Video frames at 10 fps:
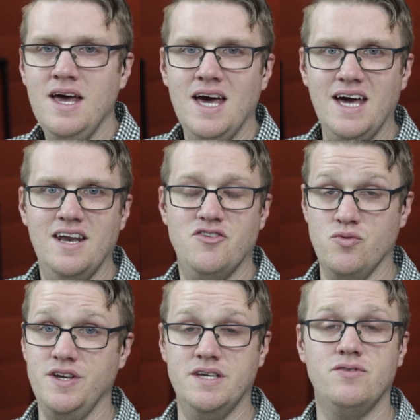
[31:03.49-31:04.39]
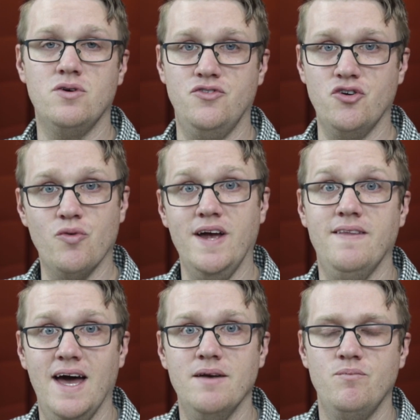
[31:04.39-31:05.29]
And it's really difficult to grade
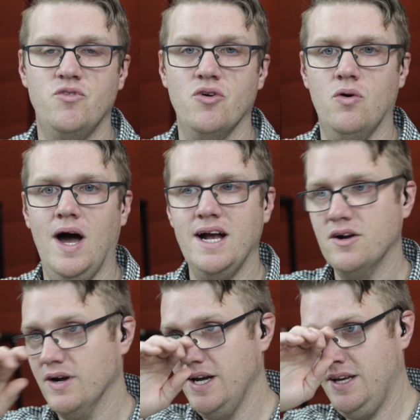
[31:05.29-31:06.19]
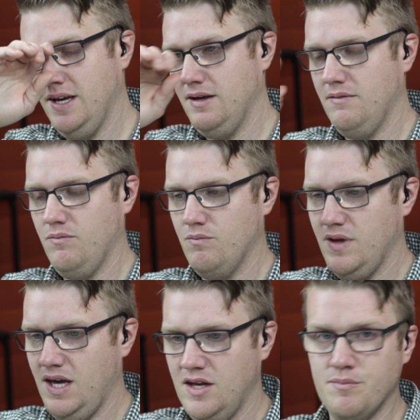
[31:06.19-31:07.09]
that. So I grade
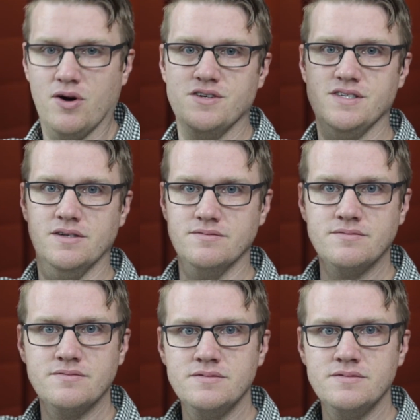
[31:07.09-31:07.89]
in person,